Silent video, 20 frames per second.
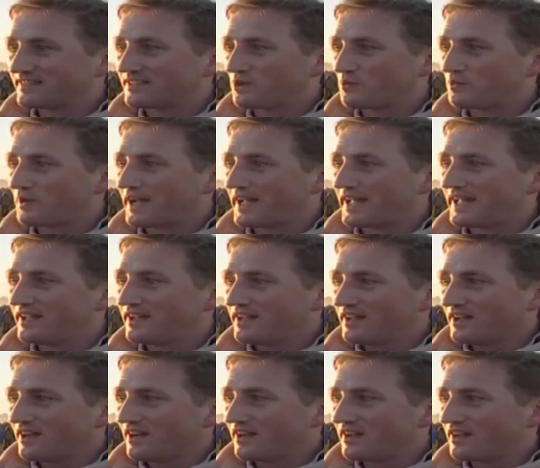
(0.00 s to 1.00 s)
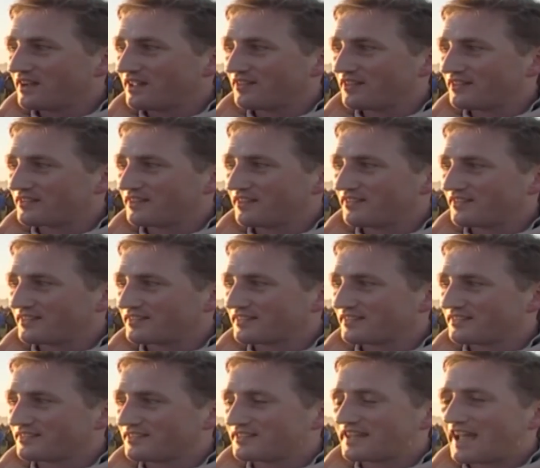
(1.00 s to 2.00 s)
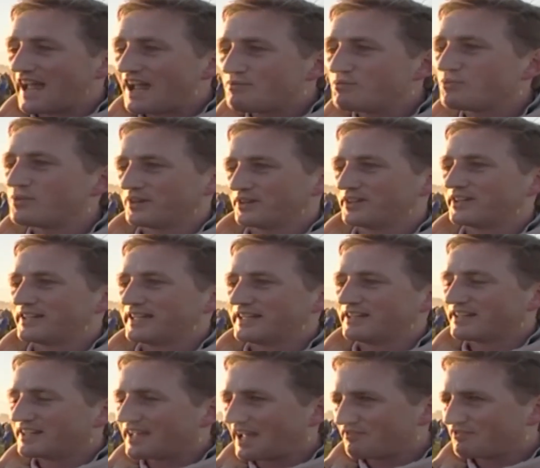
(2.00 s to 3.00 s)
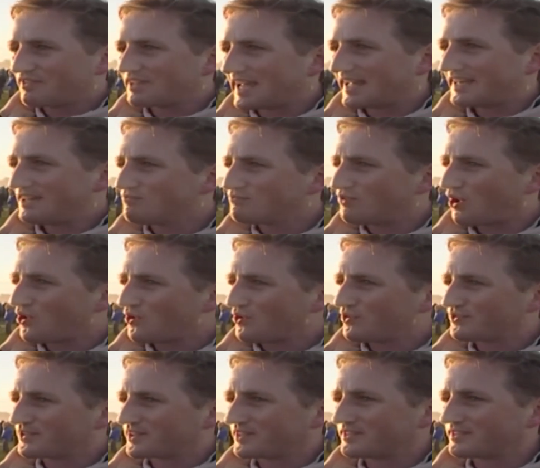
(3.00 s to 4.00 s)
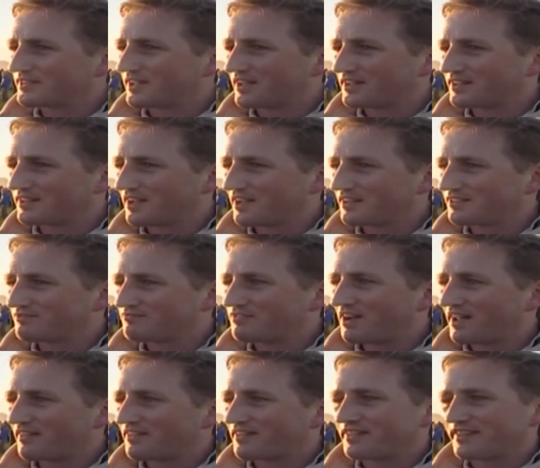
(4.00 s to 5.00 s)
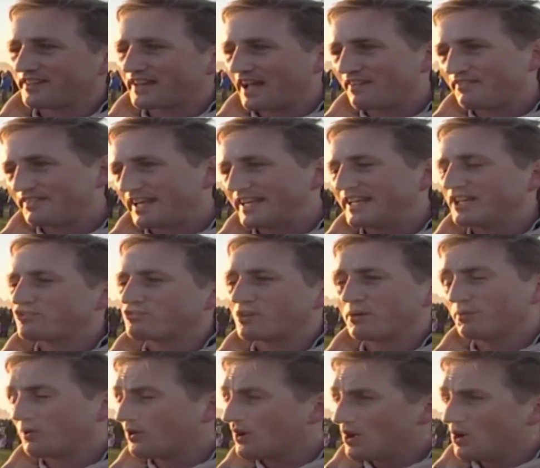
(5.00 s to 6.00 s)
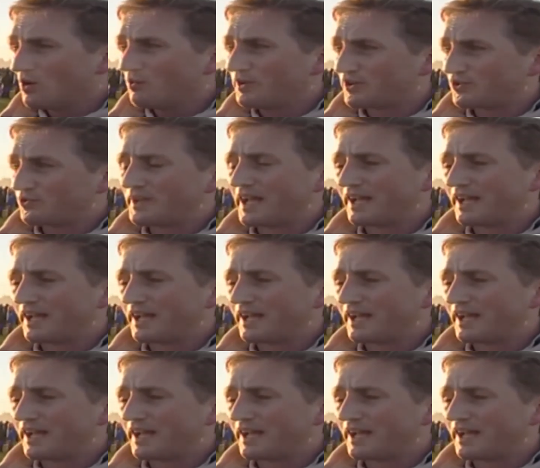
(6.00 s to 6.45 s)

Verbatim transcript: in a way uh, that, that, that everyone can get involved and, and, and rather than having any trouble, which we